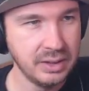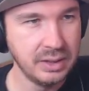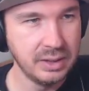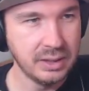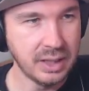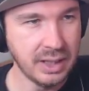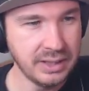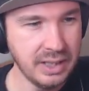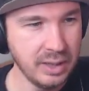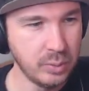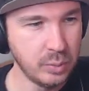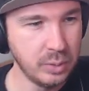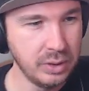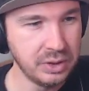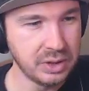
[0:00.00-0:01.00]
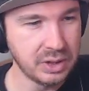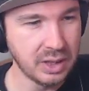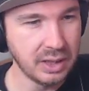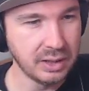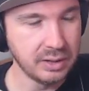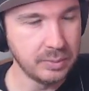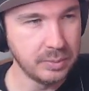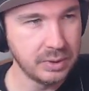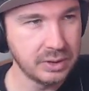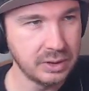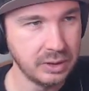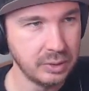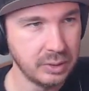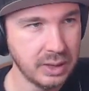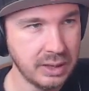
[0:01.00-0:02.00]
I can't one-shot him.
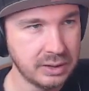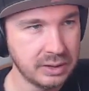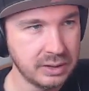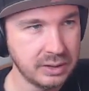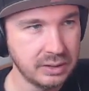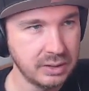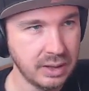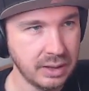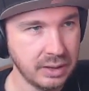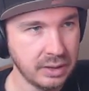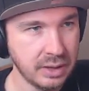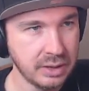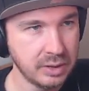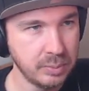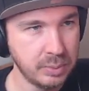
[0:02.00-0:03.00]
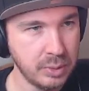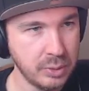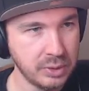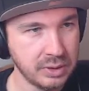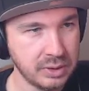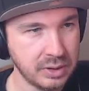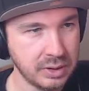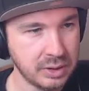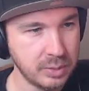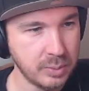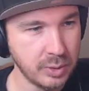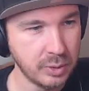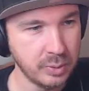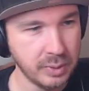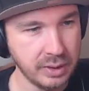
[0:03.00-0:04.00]
So, that's... I suppose it's a
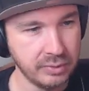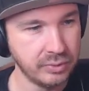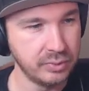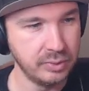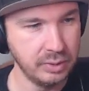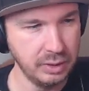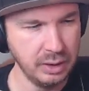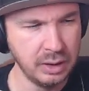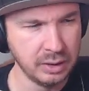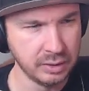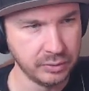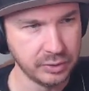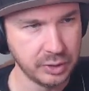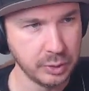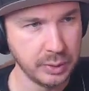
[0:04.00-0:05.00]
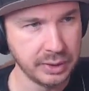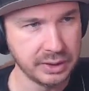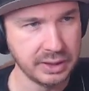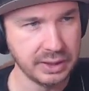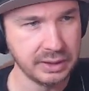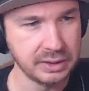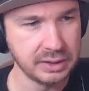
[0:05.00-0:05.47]
smart way of doing things.